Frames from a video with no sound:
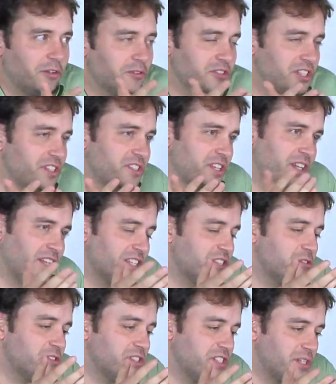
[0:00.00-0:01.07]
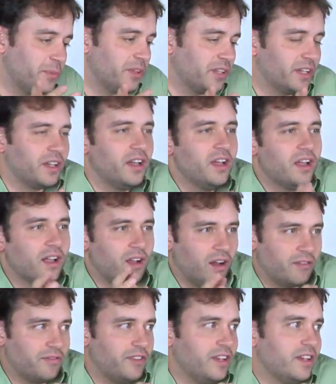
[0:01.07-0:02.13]
You'll see this, unless you see something like
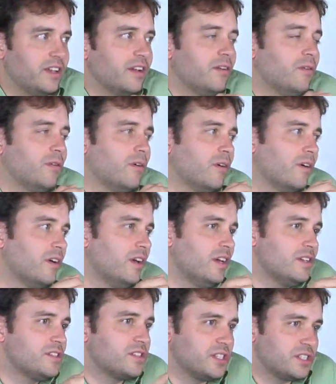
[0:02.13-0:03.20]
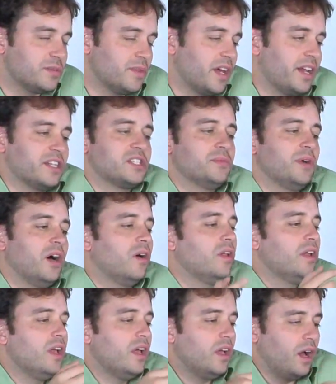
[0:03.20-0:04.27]
config or system.xml,
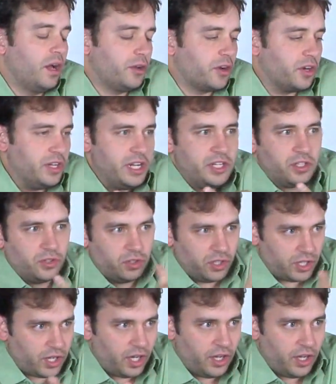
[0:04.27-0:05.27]
you're going to need to look